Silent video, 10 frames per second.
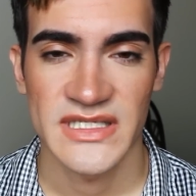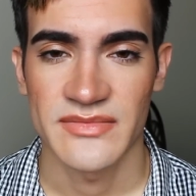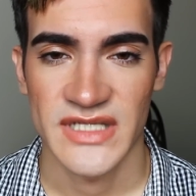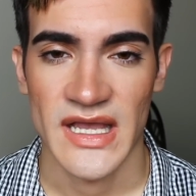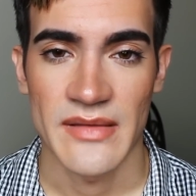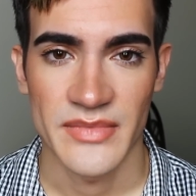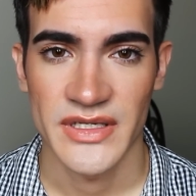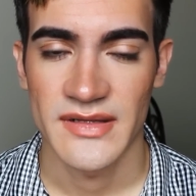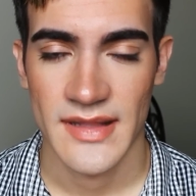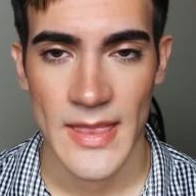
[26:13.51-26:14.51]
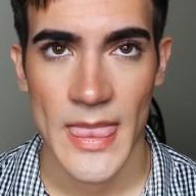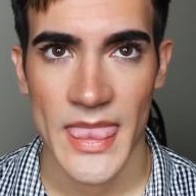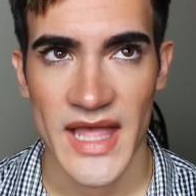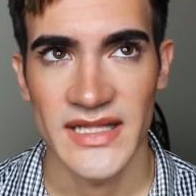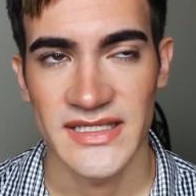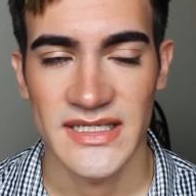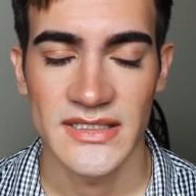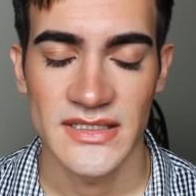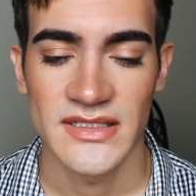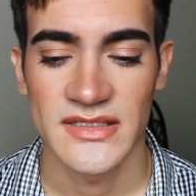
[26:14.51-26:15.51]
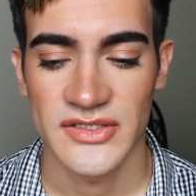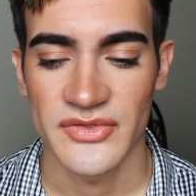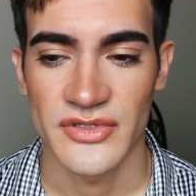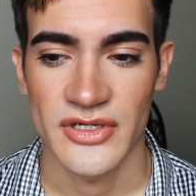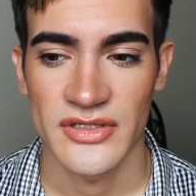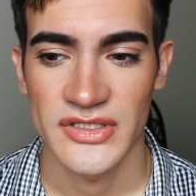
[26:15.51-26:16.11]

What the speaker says: some time, but at least I did it sooner.